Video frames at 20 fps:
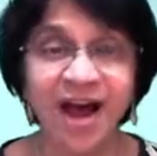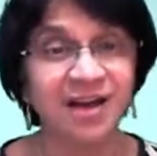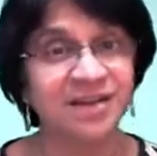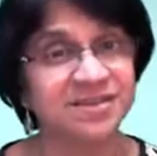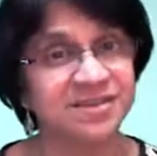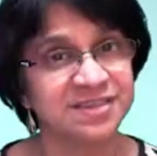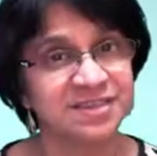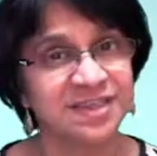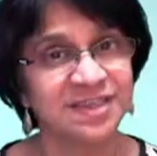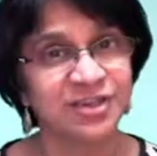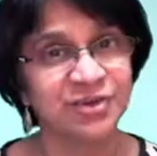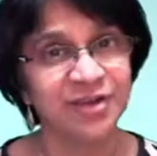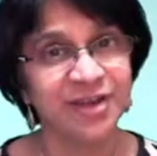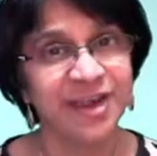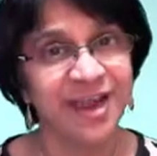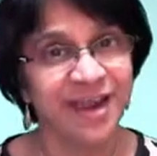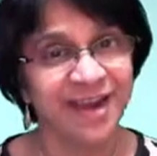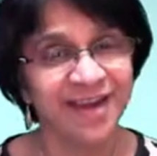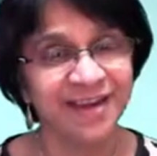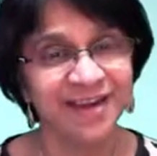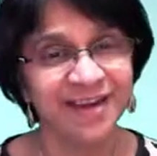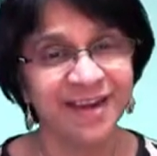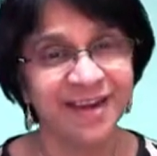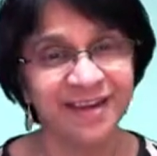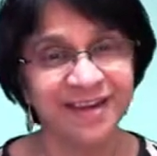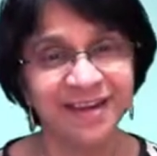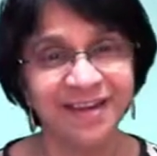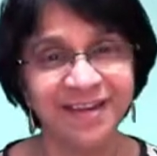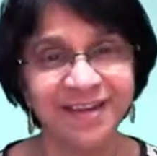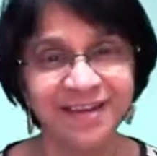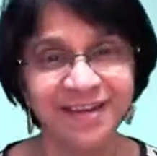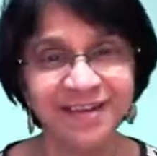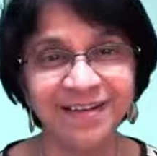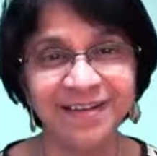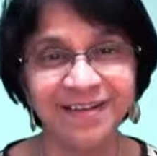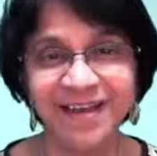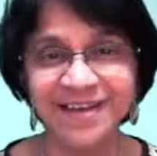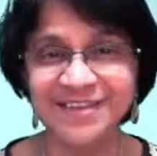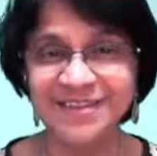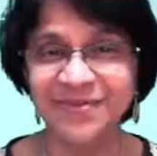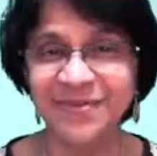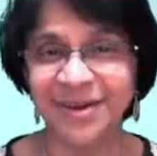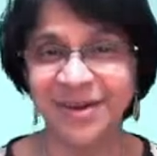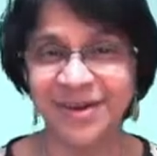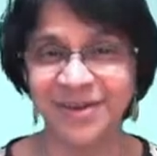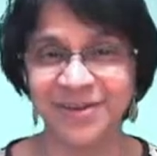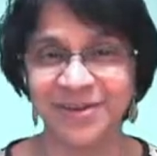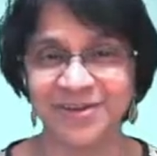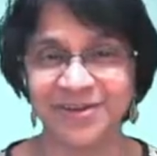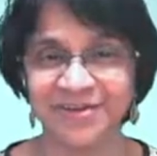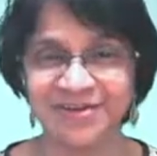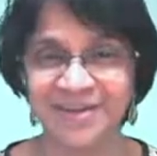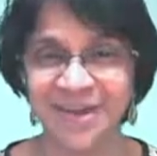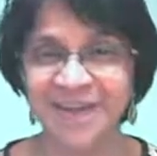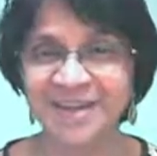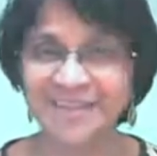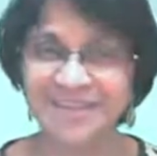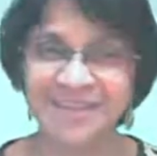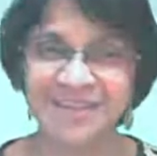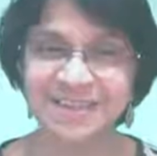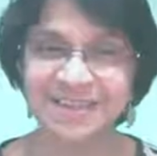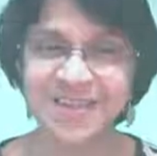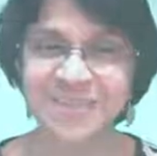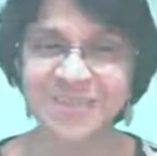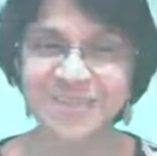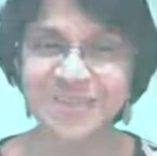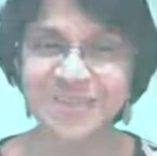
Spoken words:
I'll see you again in next video. Until